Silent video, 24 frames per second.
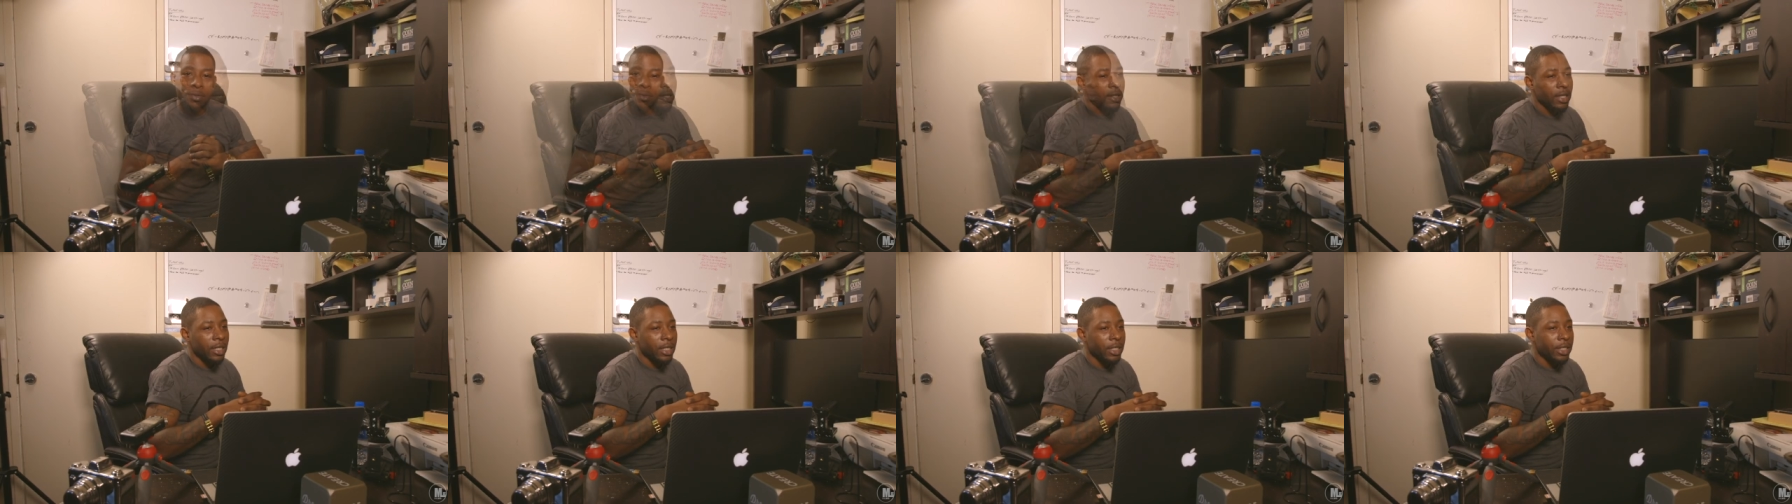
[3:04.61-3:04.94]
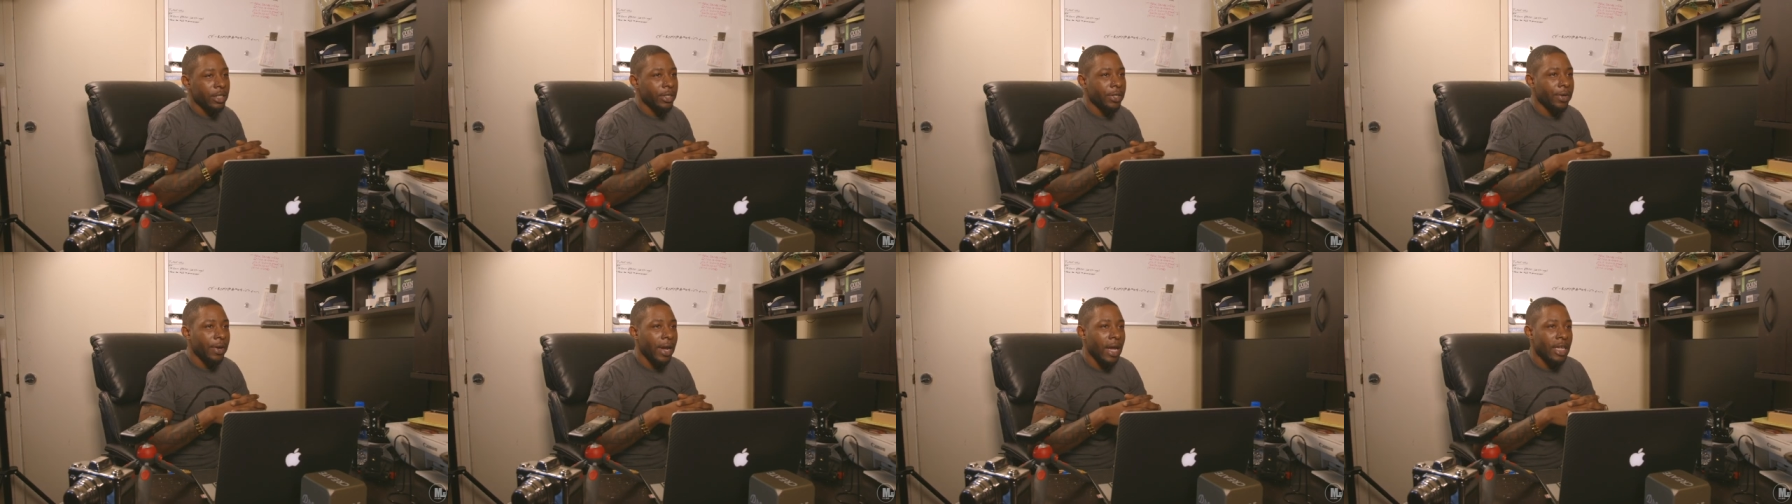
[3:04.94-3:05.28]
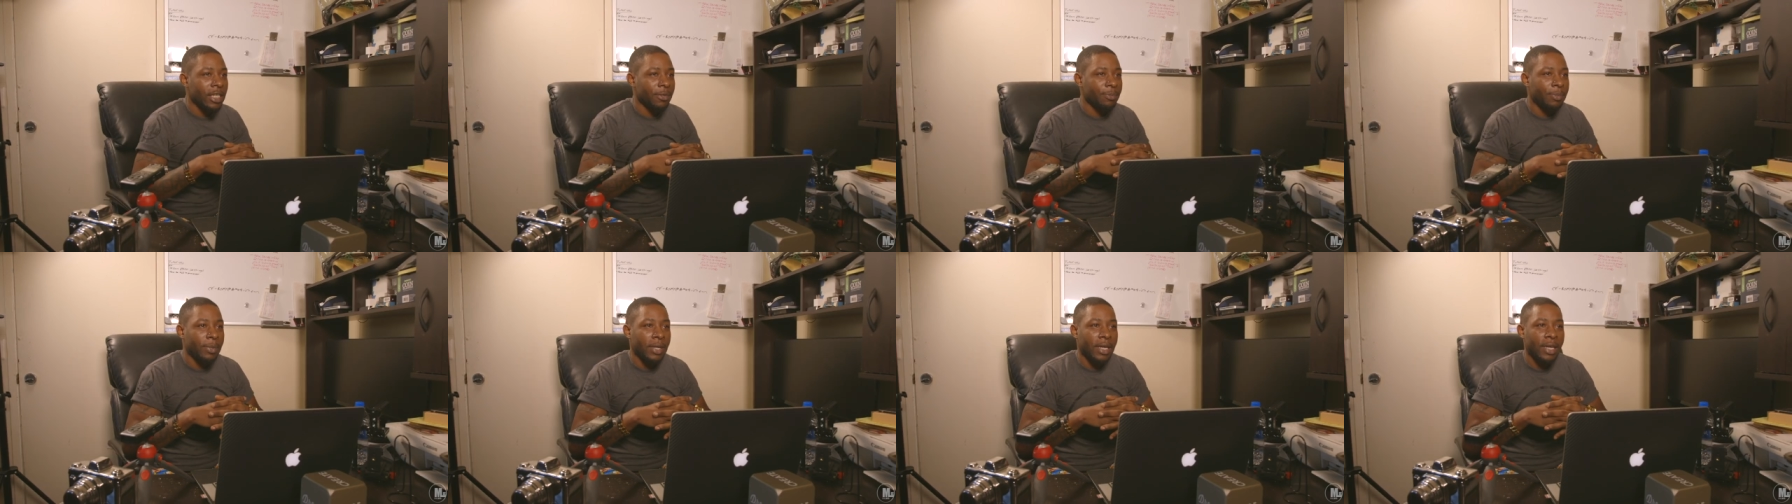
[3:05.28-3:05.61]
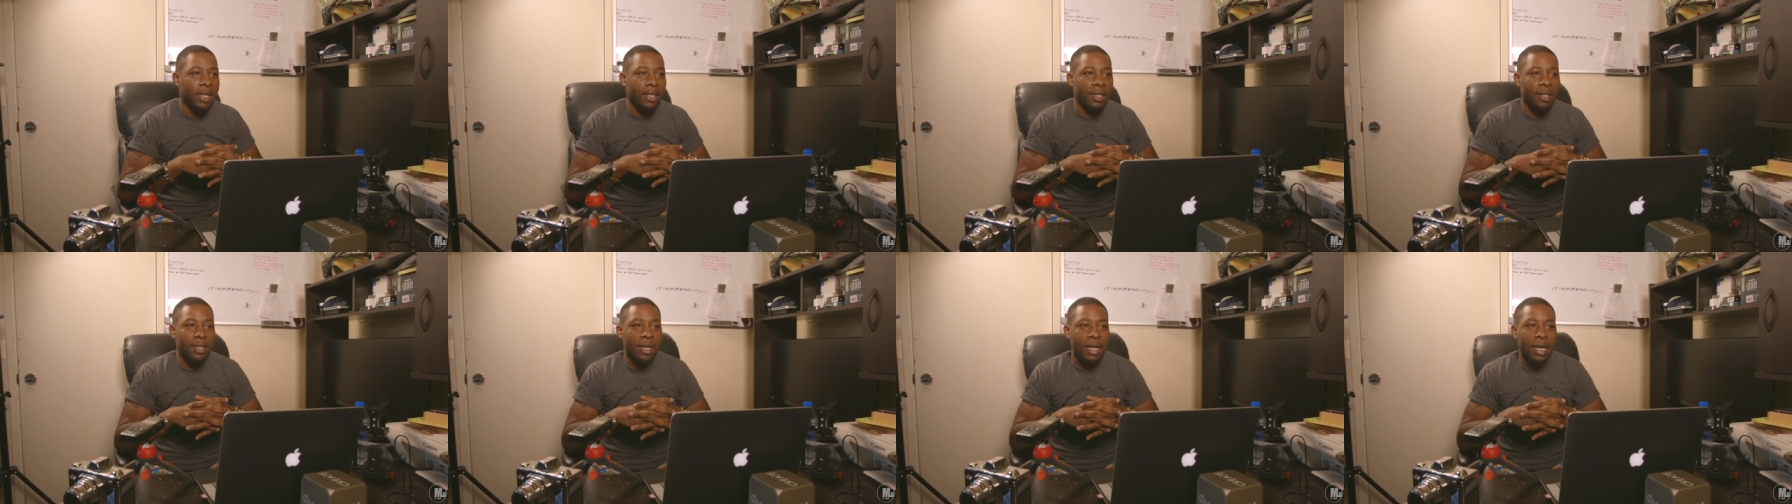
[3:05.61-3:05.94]
This year has
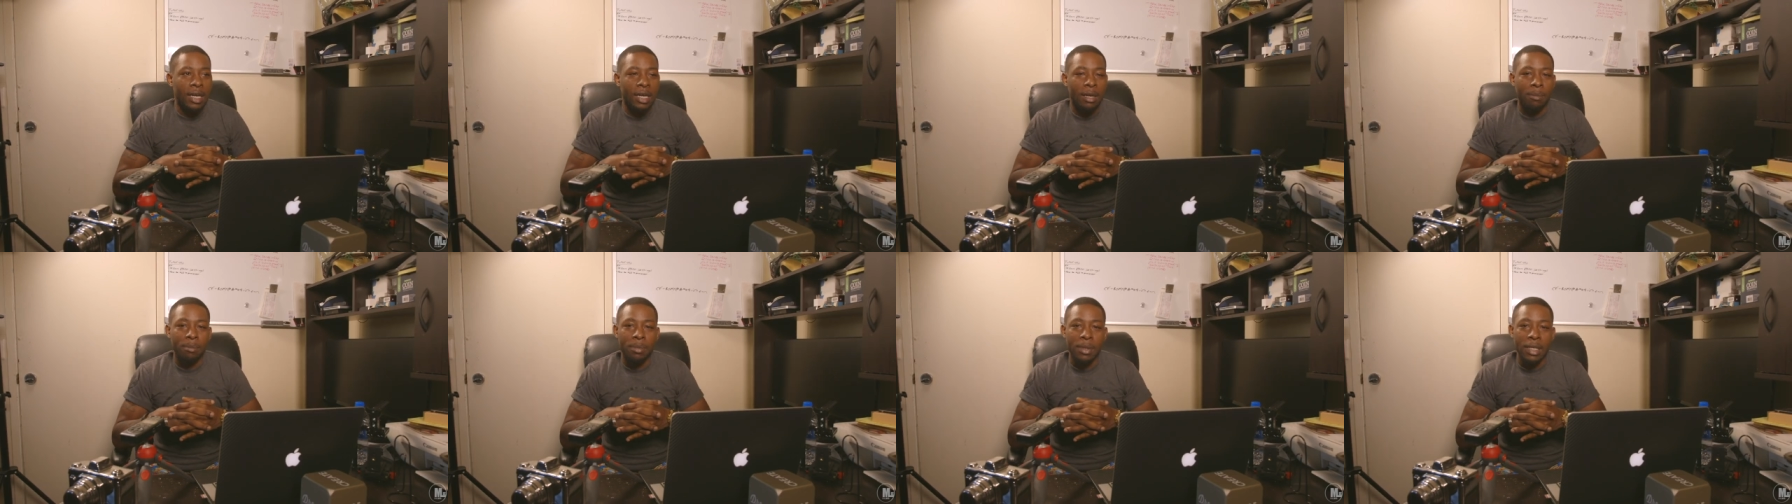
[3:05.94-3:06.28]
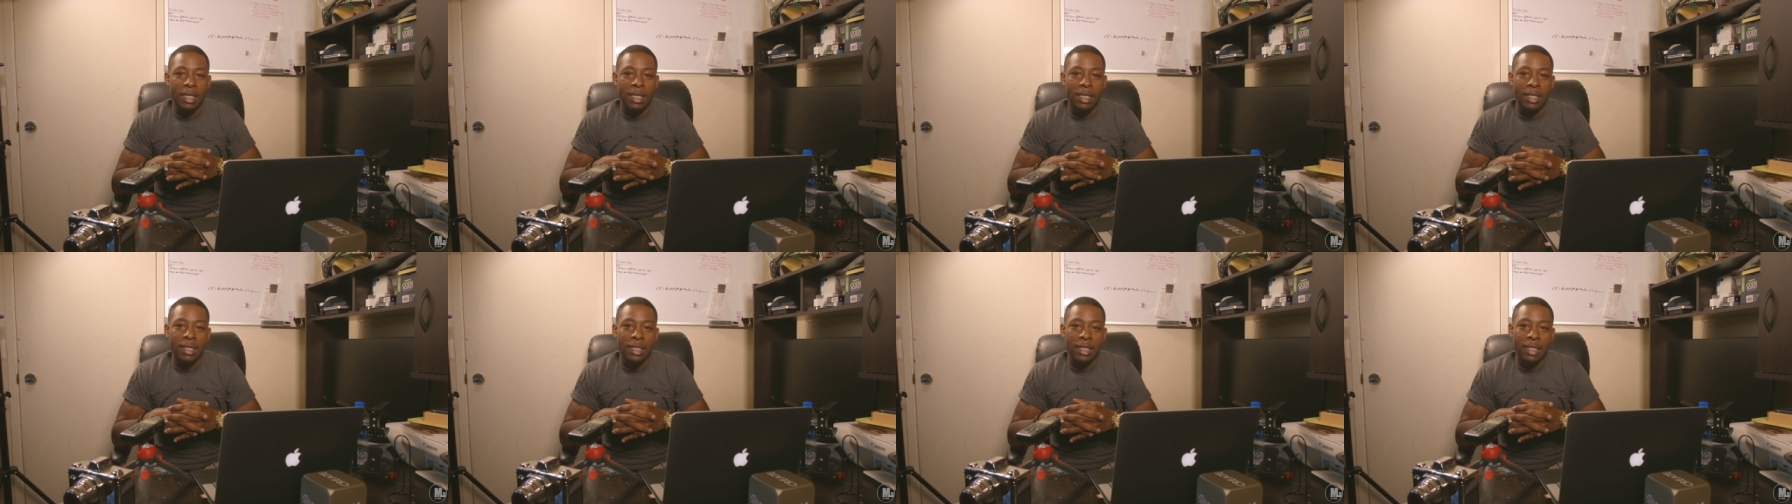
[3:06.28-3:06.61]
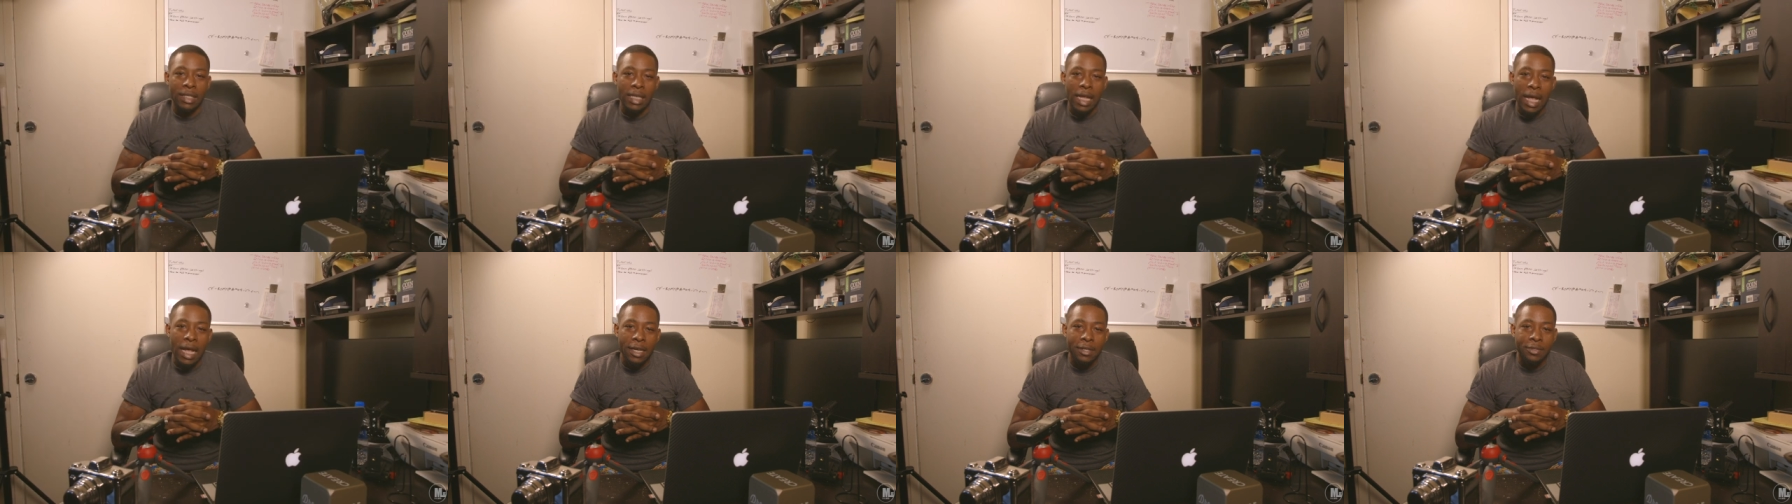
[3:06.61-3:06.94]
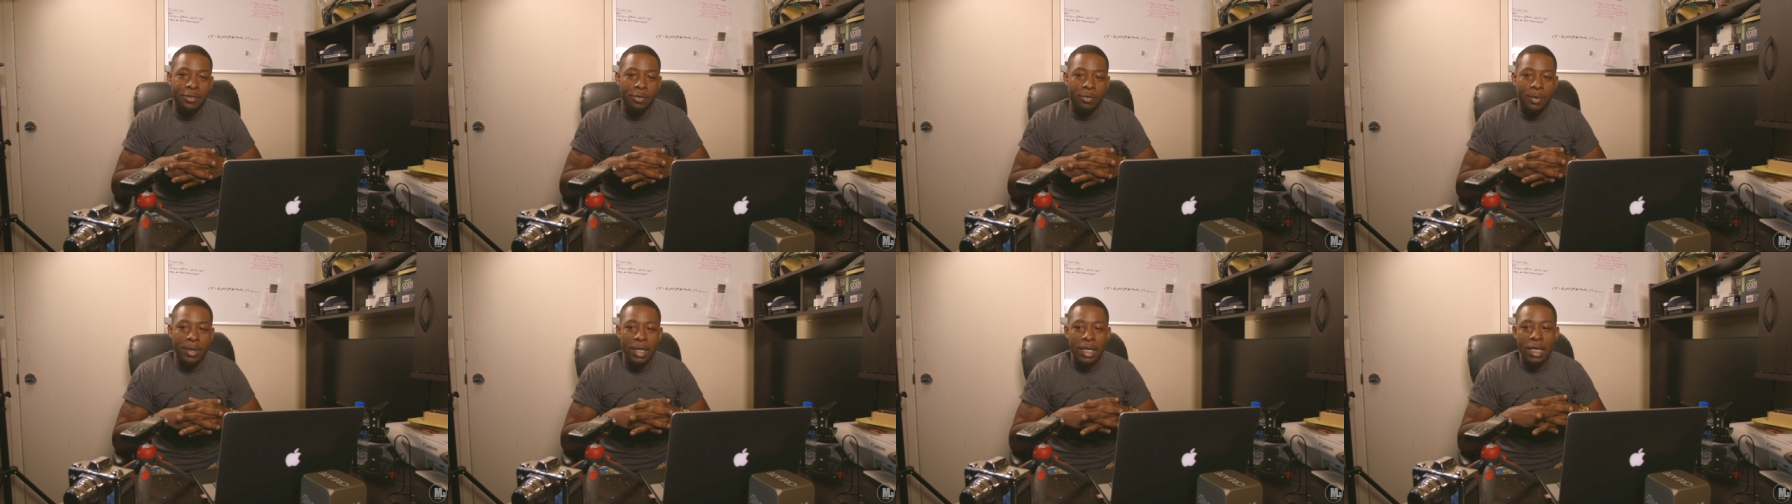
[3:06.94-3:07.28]
been a complete
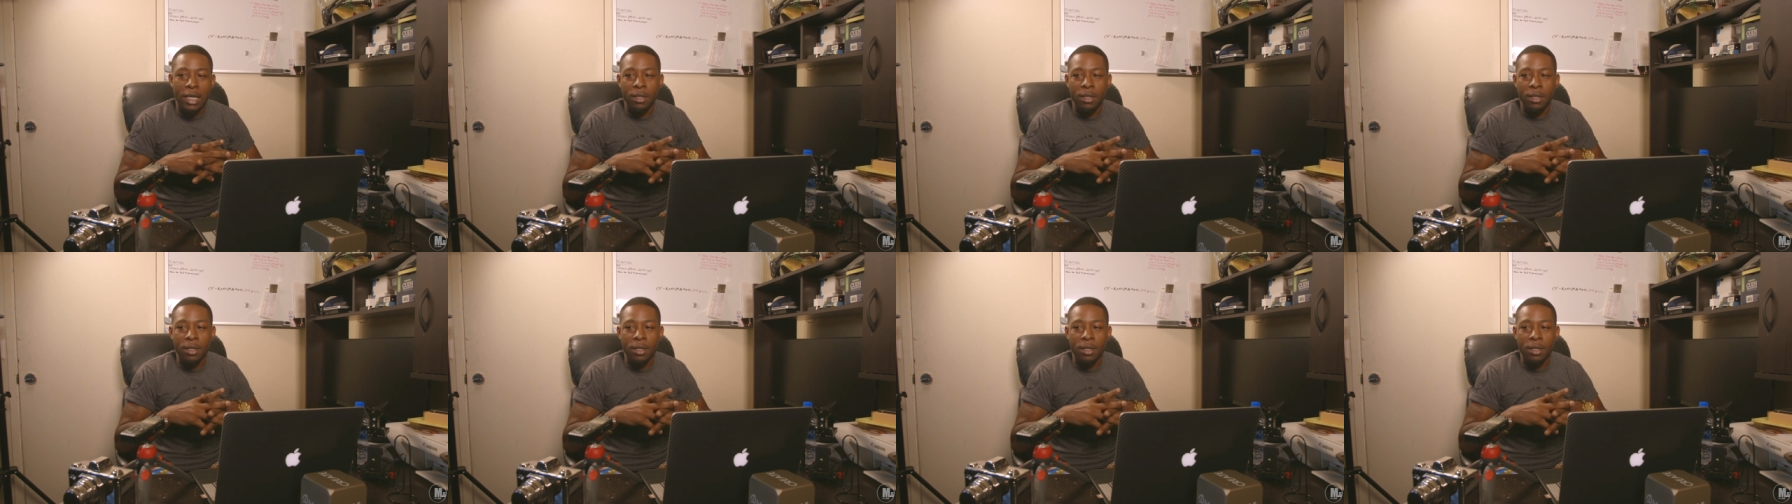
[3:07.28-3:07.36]
disaster when it